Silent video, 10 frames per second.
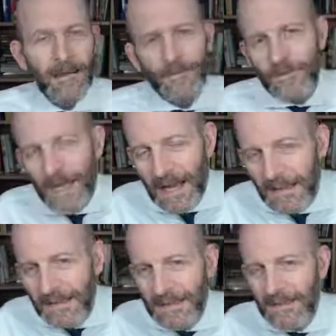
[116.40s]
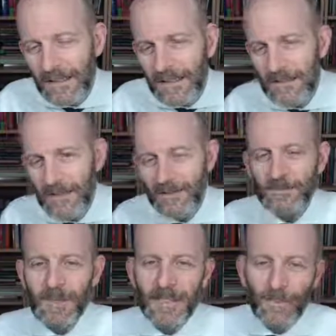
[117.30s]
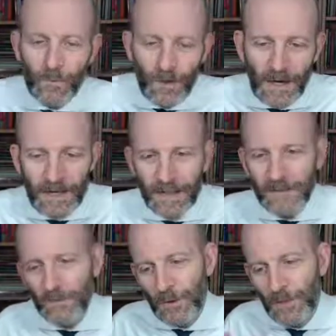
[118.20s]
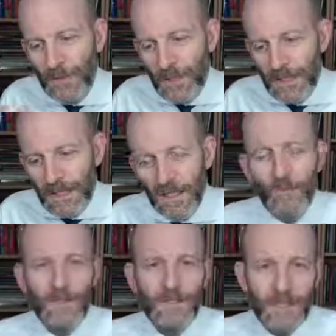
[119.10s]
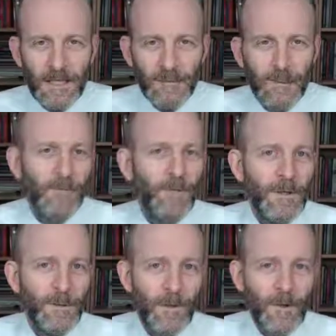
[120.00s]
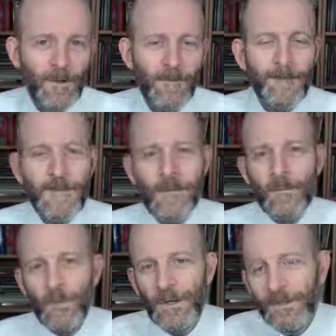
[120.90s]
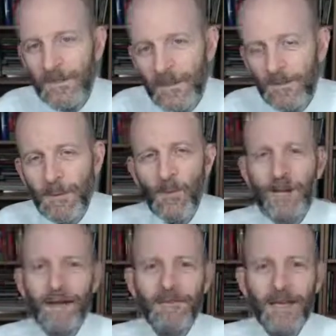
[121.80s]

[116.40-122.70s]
I've sat in sales meetings where analysts were communicating with the salespeople in a broker, where the salespeople would